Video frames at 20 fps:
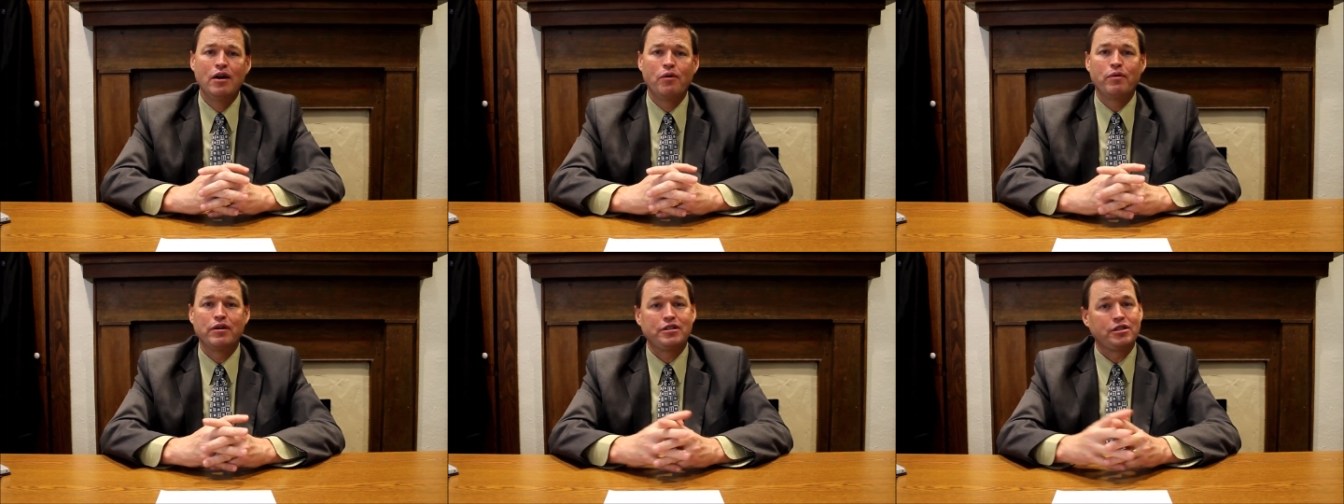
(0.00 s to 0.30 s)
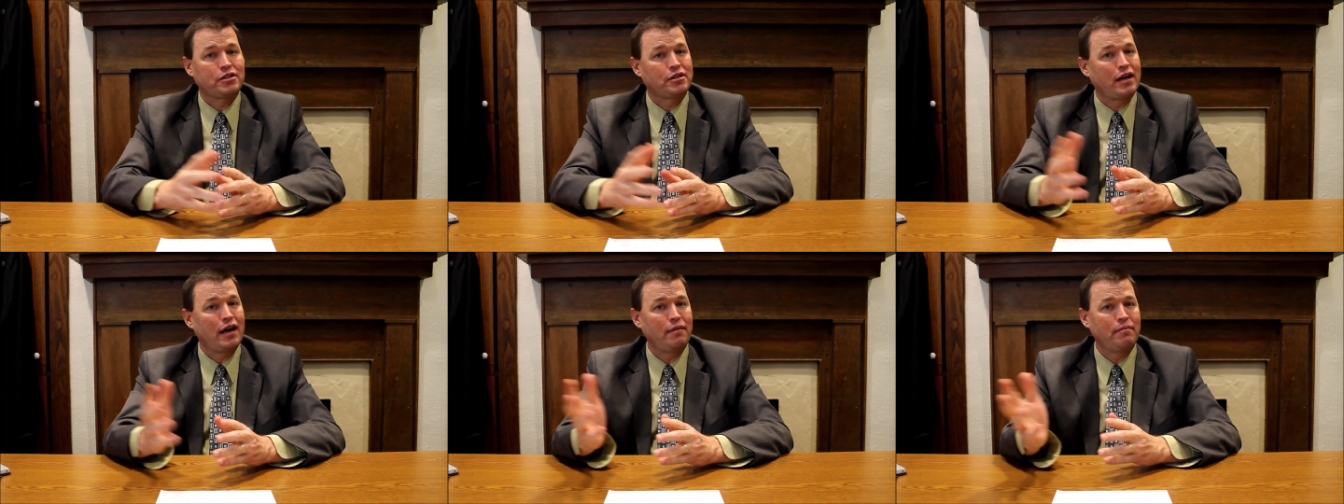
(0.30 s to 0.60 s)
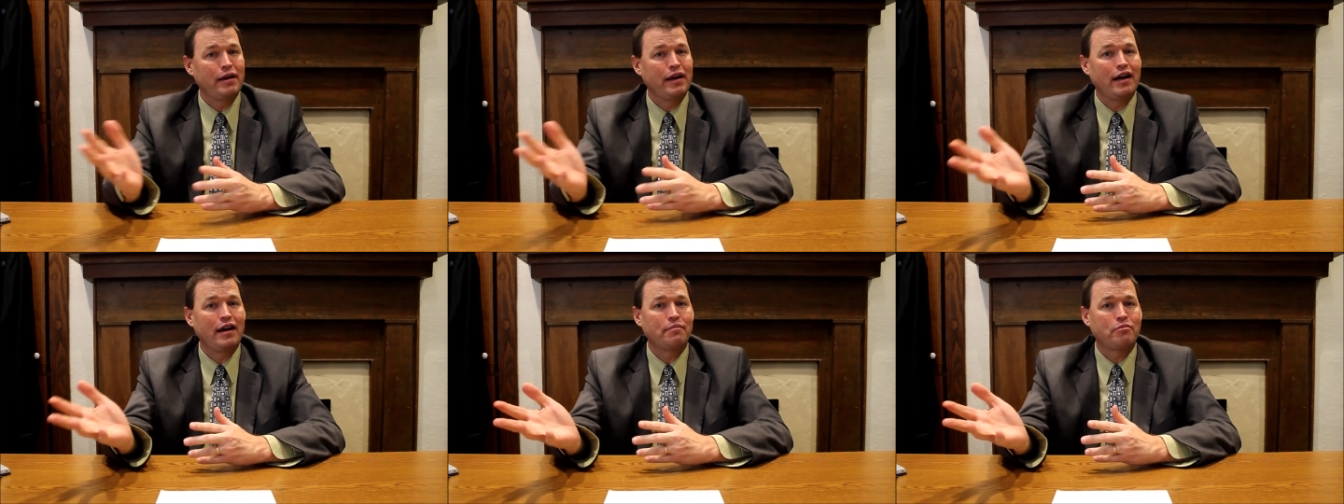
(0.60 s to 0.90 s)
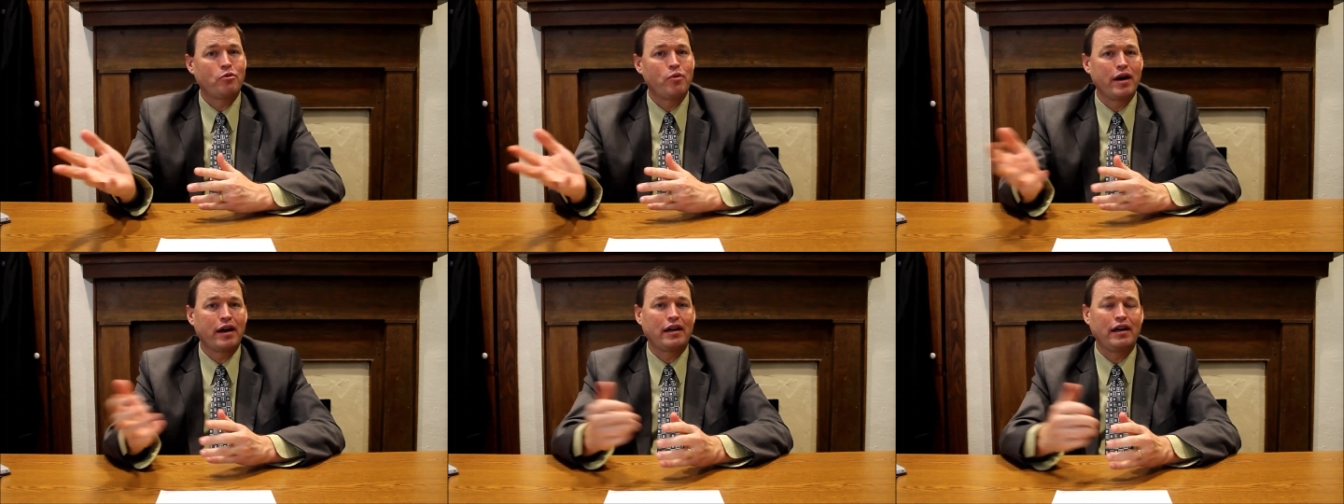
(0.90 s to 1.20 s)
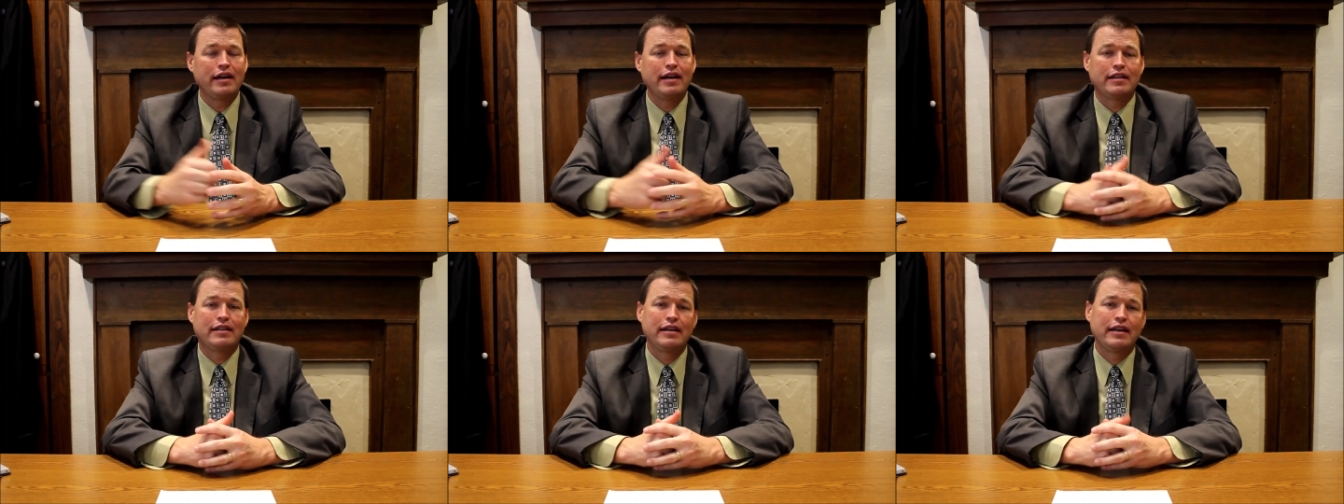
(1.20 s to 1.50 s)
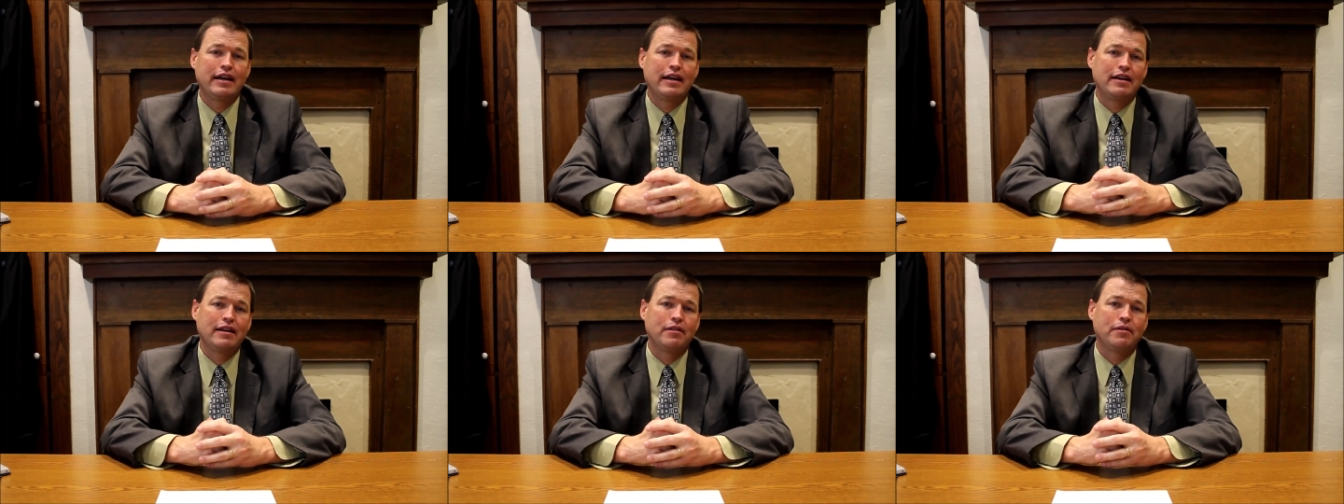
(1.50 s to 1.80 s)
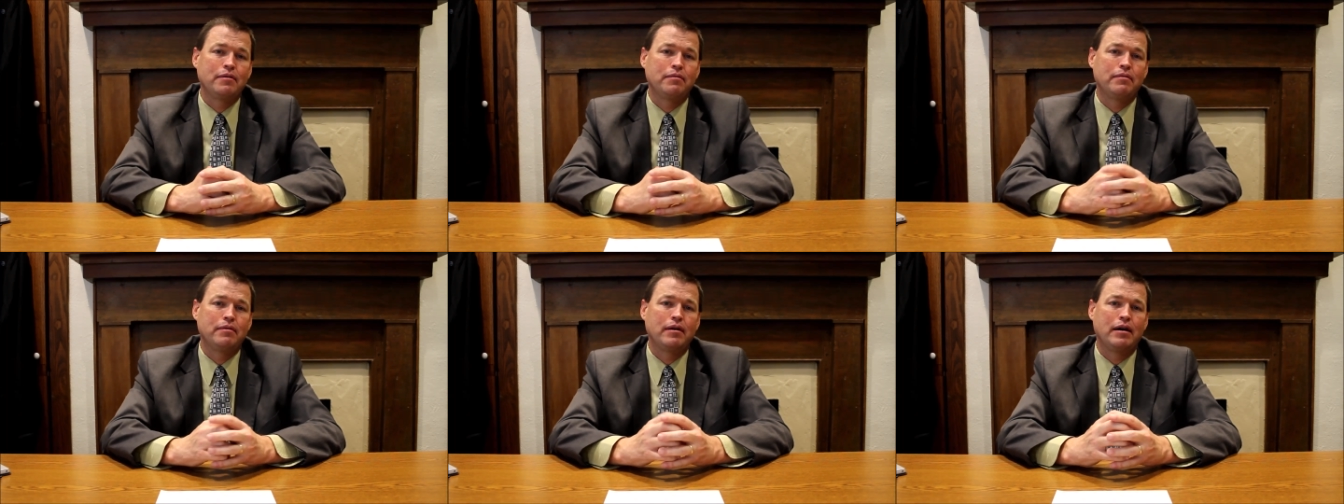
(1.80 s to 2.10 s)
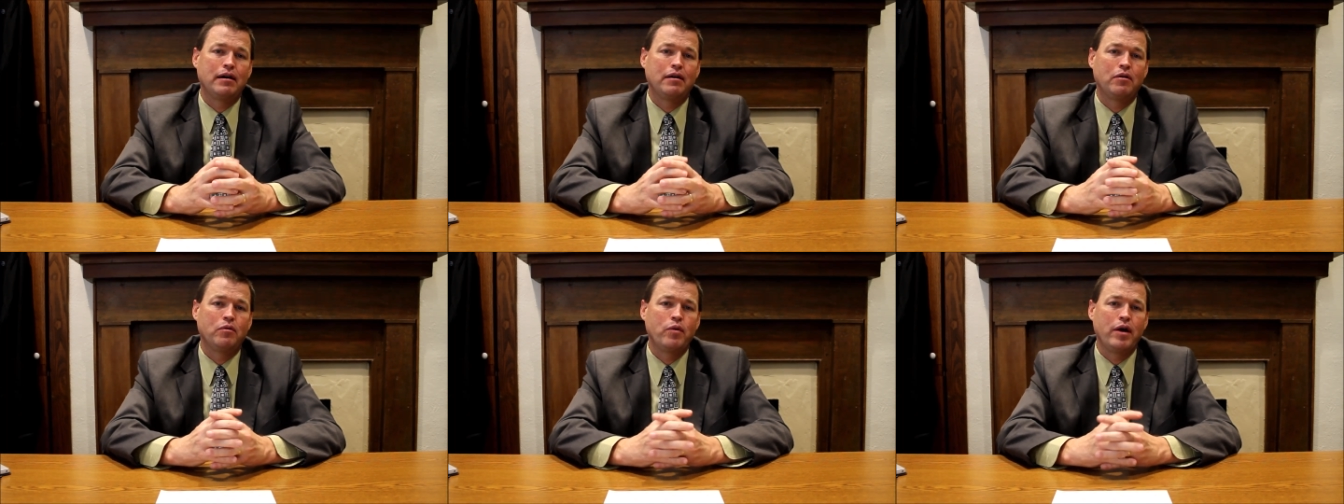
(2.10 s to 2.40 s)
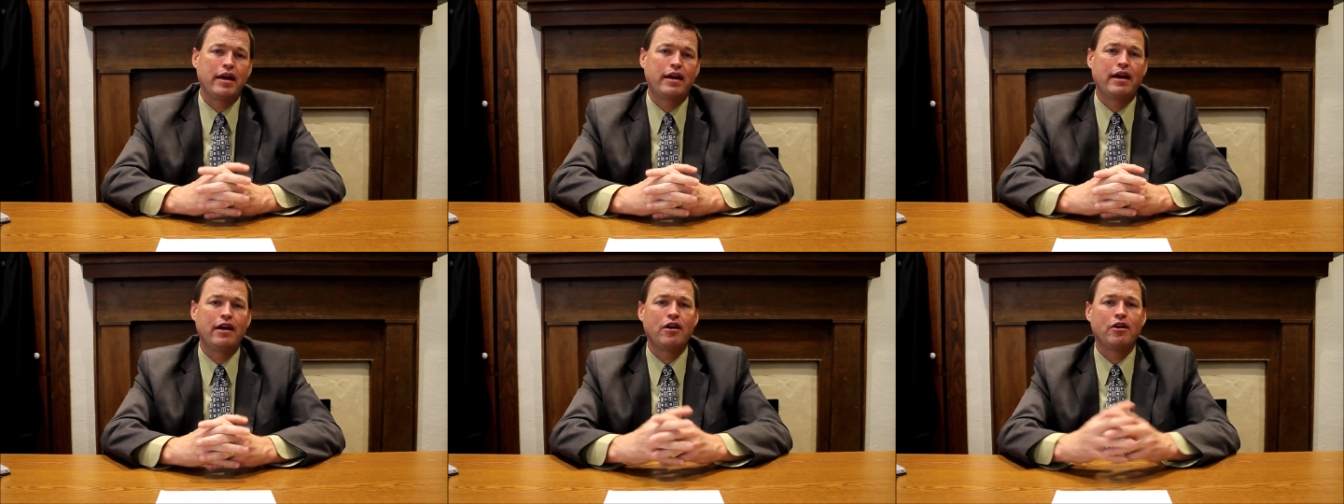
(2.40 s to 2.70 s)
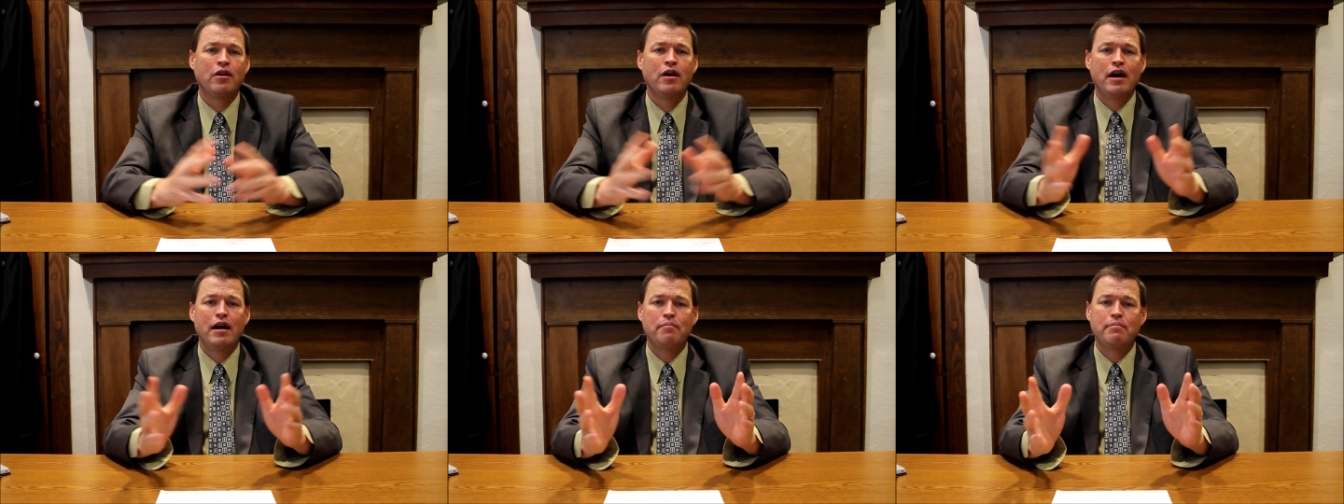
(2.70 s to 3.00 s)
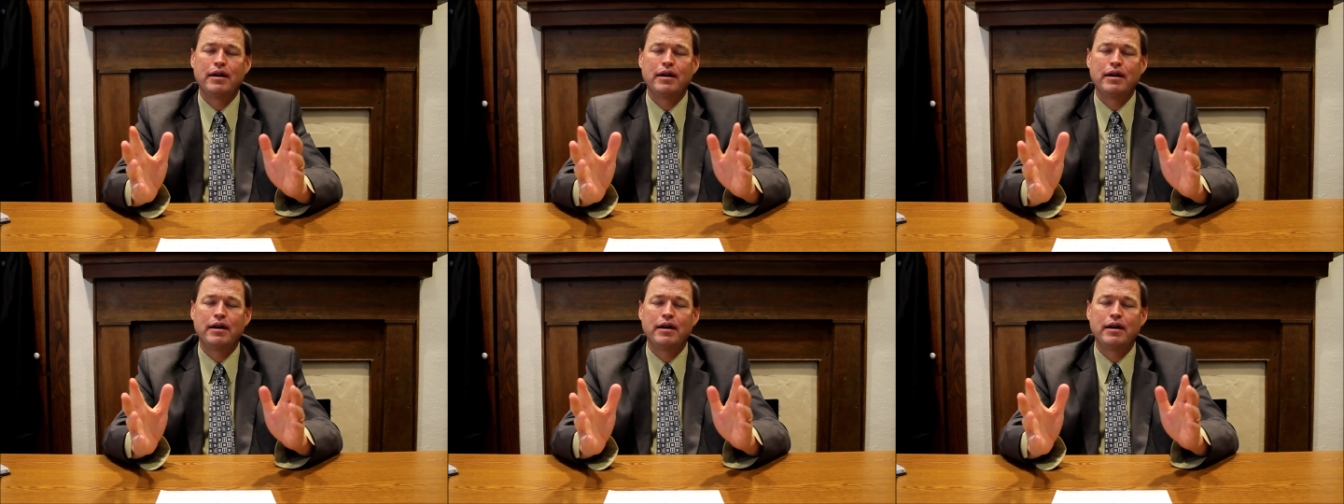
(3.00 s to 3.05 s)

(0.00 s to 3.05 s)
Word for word: which is coming up quickly at the end of the uh, week here,